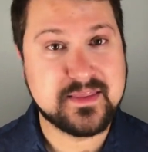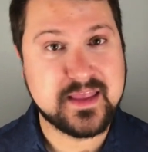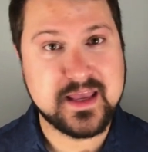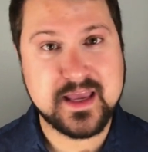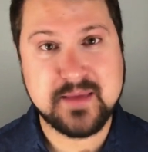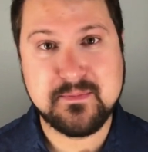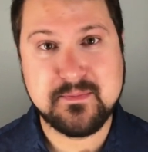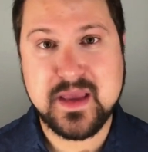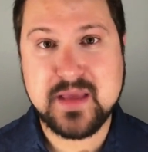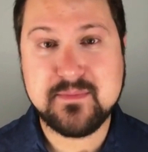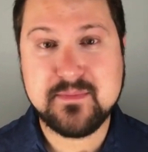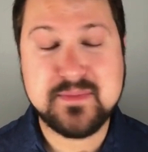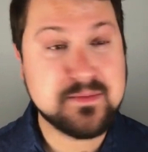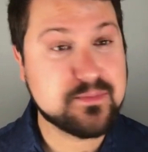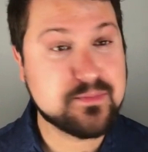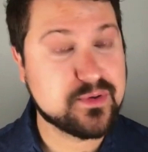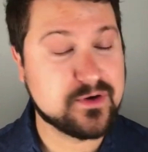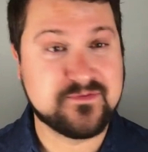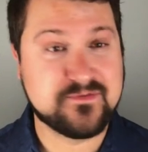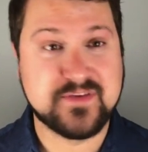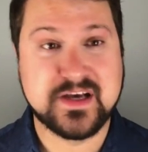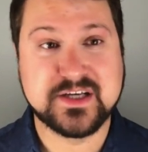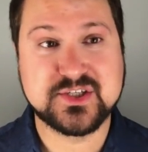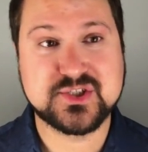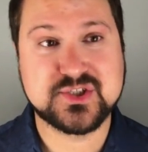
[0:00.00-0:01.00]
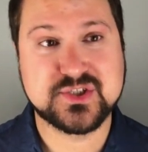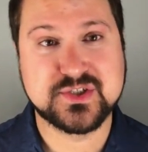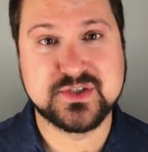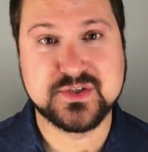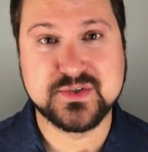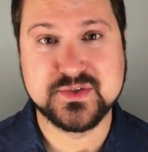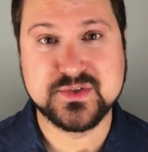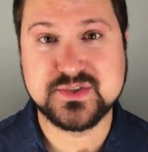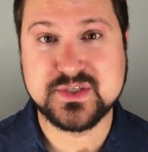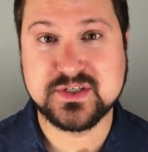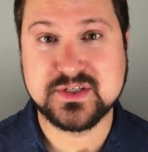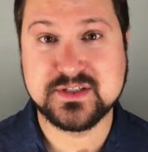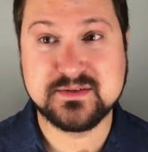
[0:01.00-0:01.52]
They may be
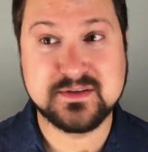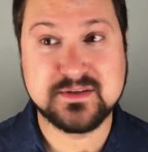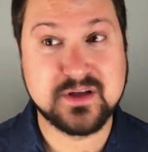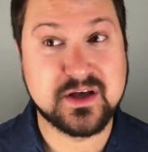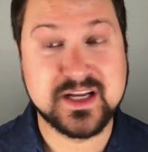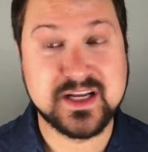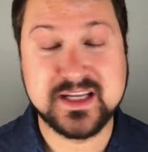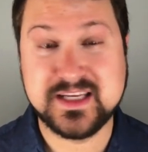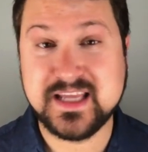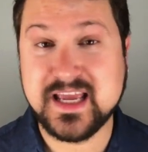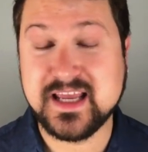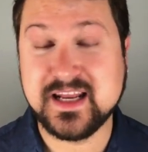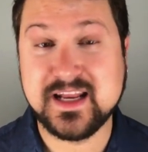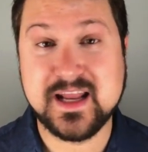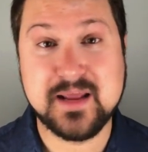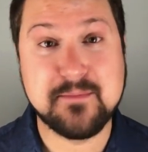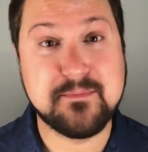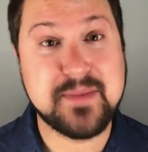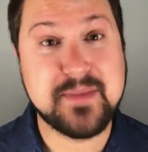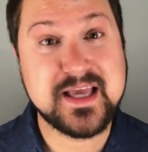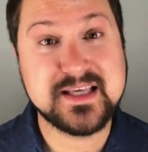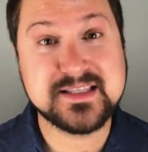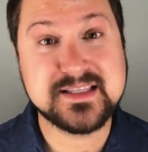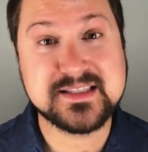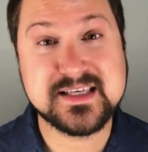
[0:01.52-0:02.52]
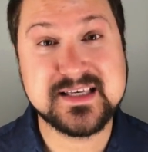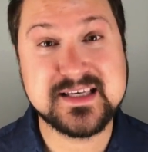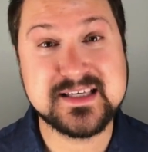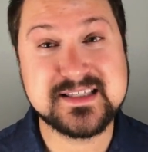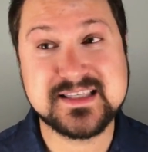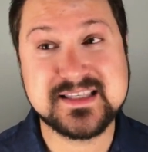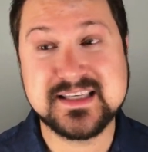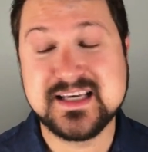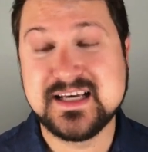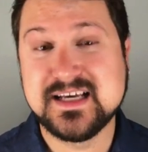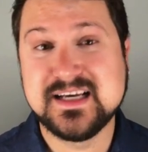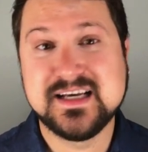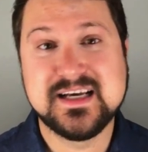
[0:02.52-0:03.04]
professionals on a day-to-day
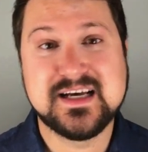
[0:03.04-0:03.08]
basis.